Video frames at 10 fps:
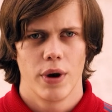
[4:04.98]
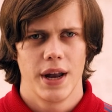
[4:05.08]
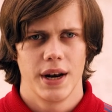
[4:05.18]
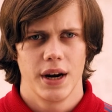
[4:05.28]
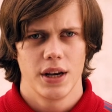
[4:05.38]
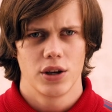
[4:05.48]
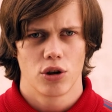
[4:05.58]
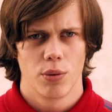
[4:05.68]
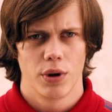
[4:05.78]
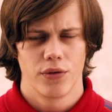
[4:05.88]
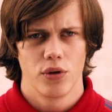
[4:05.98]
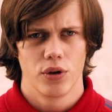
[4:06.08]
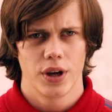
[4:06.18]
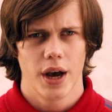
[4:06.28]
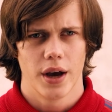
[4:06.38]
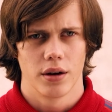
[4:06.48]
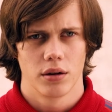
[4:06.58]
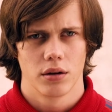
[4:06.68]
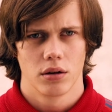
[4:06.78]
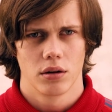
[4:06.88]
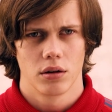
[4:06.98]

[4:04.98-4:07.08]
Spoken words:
He repeatedly tells her to get back,